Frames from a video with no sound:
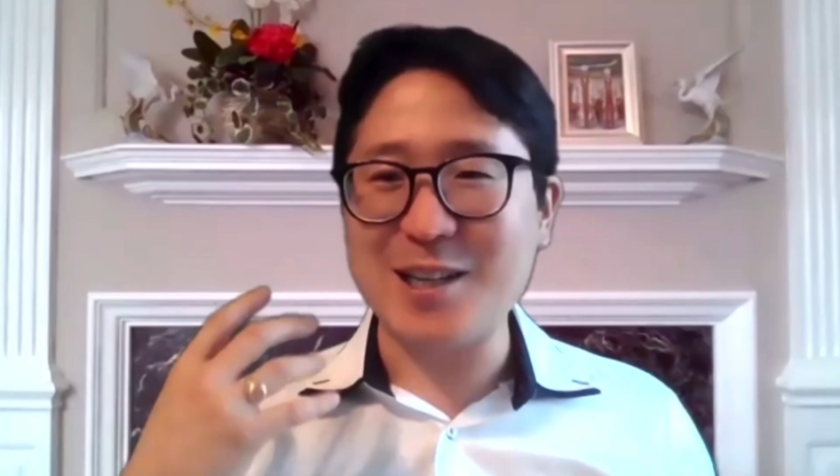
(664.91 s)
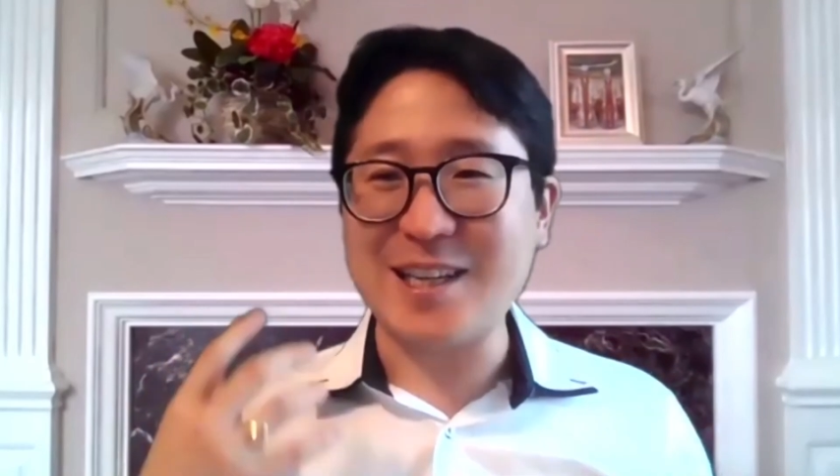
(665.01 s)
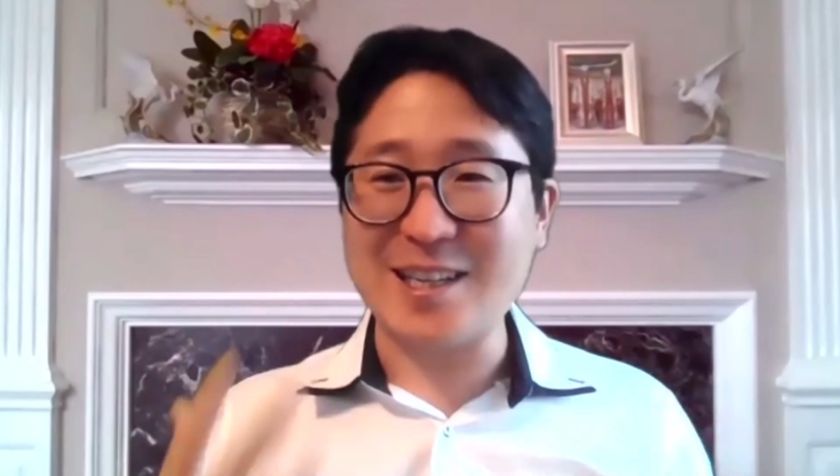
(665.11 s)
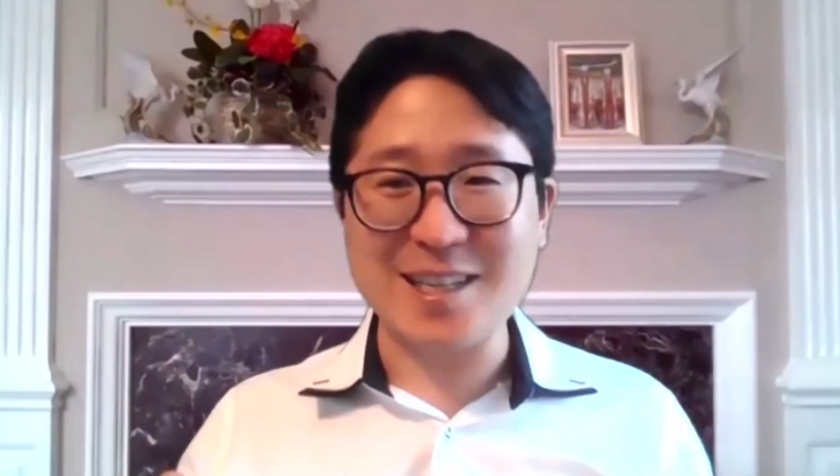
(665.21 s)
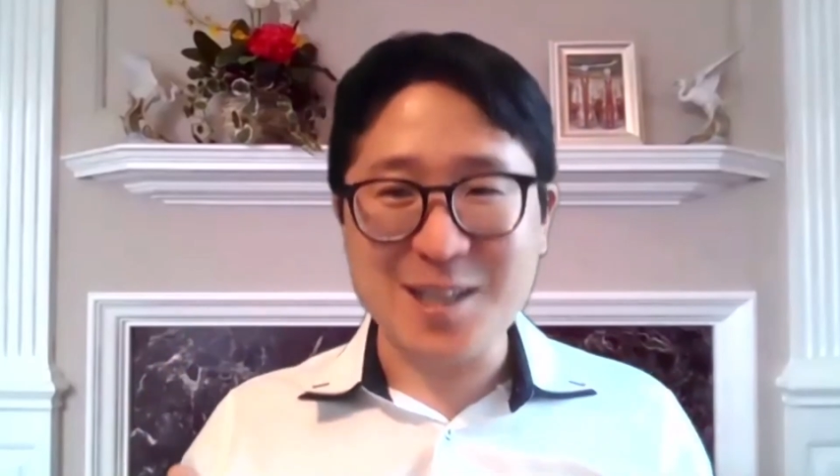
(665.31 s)

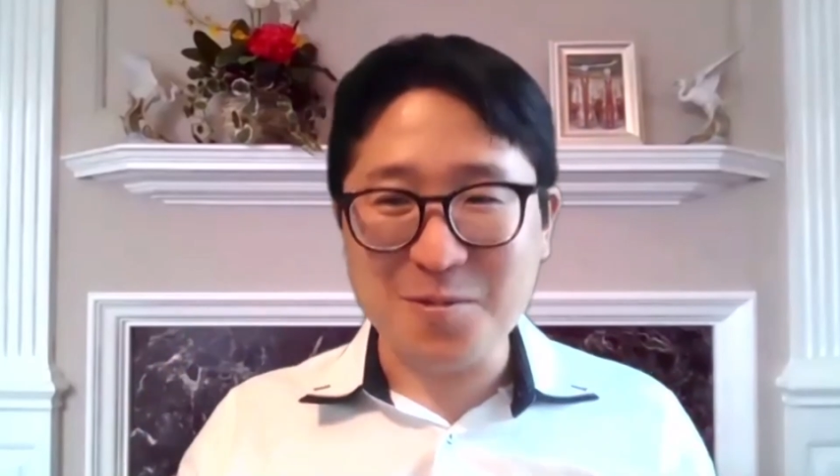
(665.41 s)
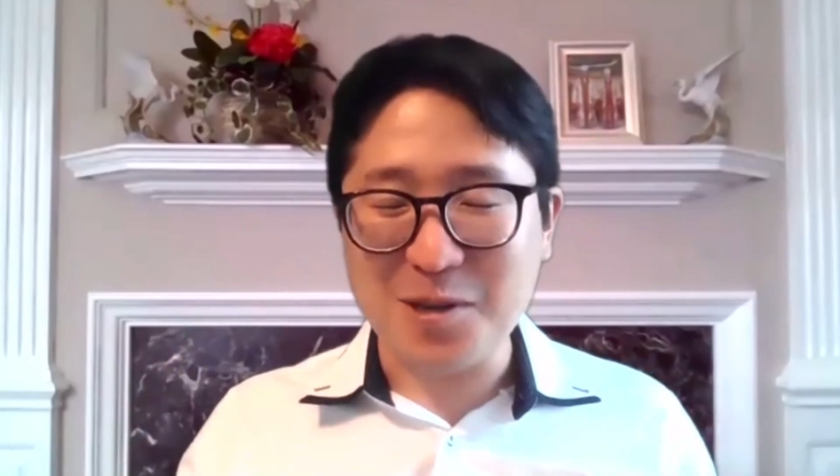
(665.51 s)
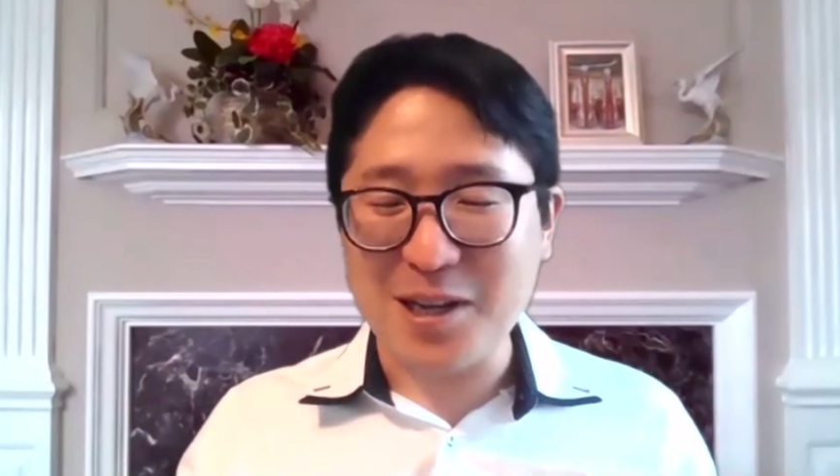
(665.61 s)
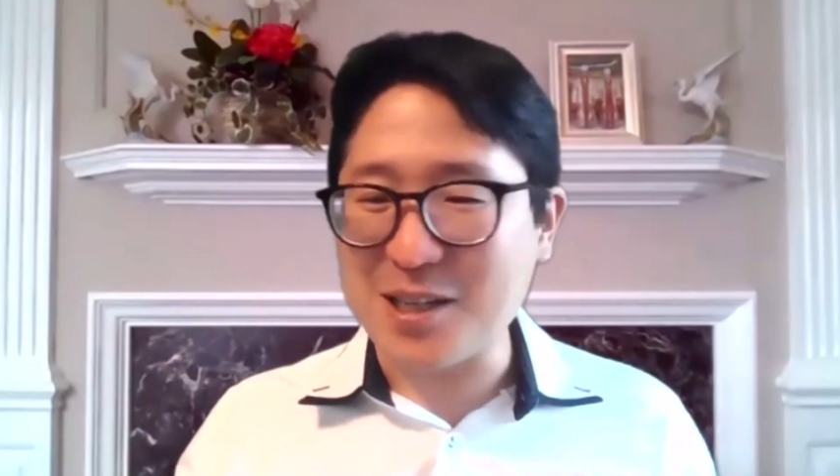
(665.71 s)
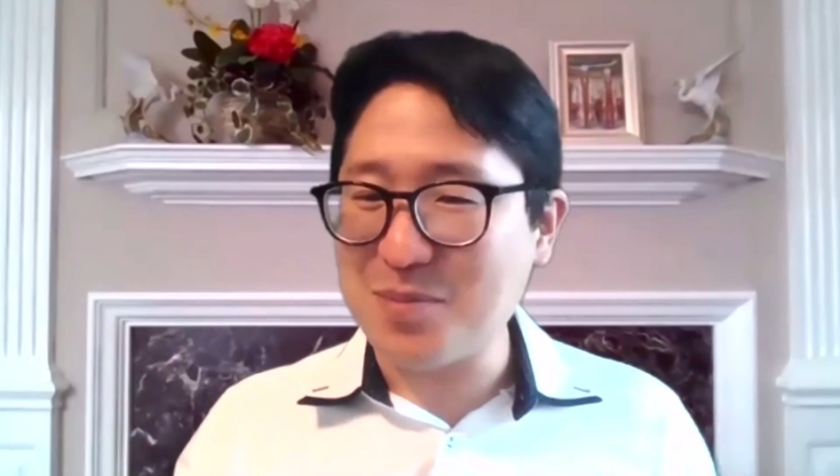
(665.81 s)
digesting
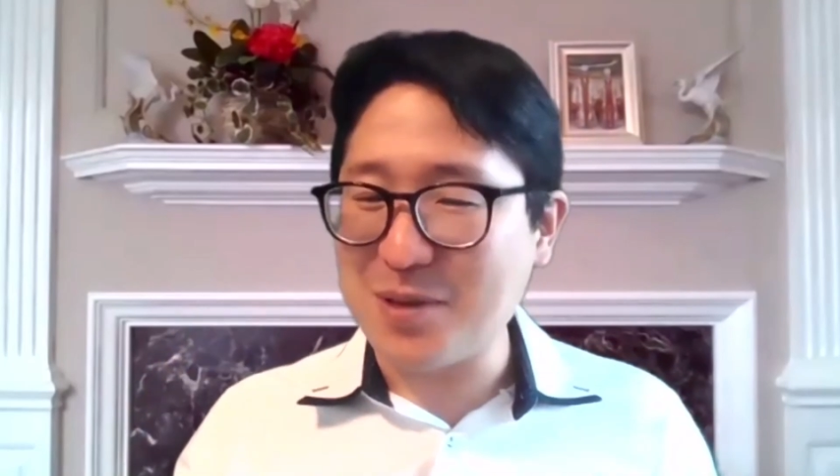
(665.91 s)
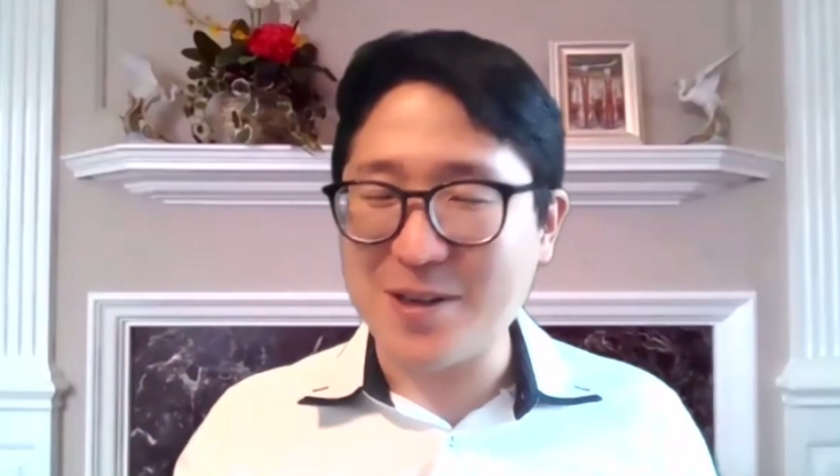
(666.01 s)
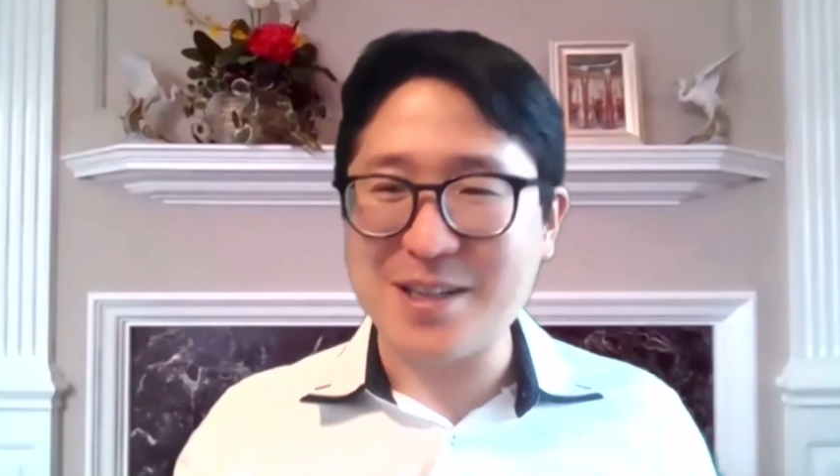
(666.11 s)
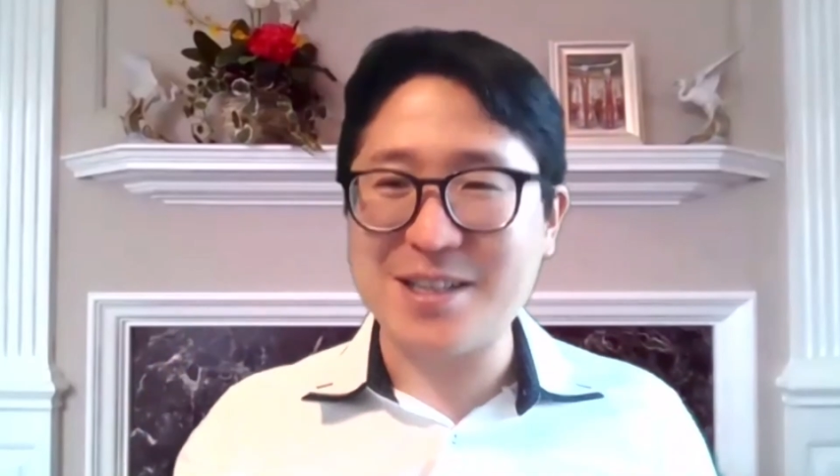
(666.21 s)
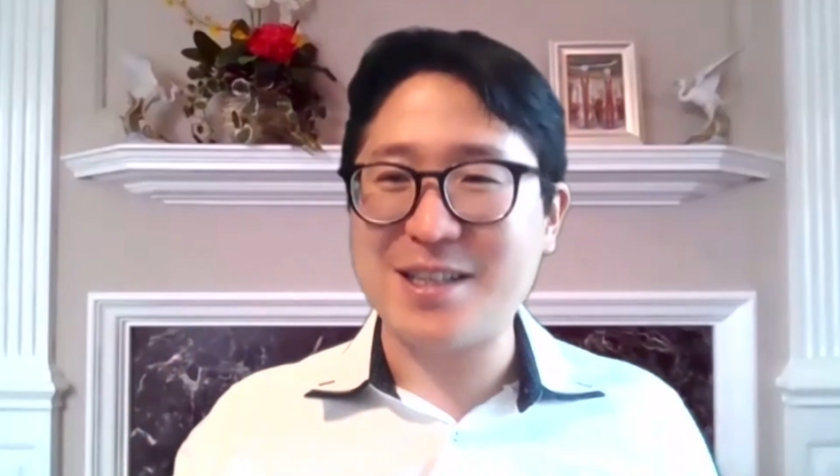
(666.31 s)
what I
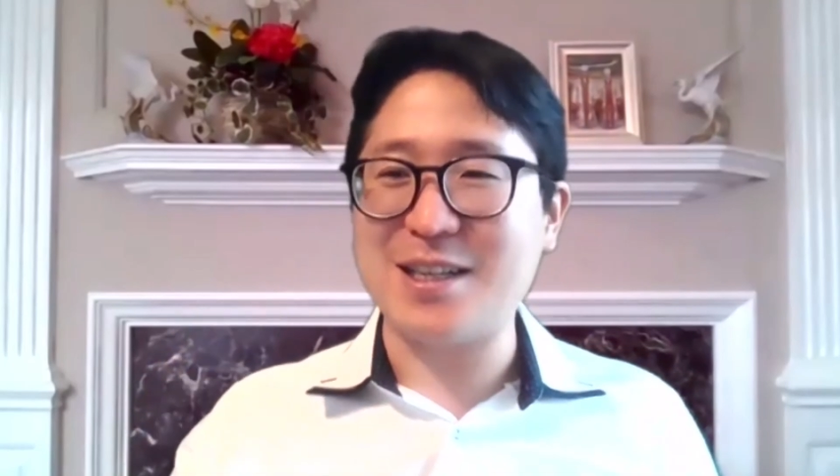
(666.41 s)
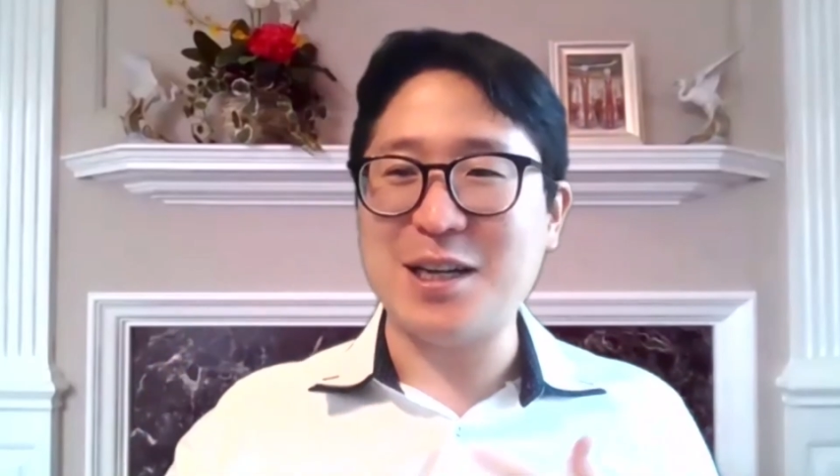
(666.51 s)
experienced.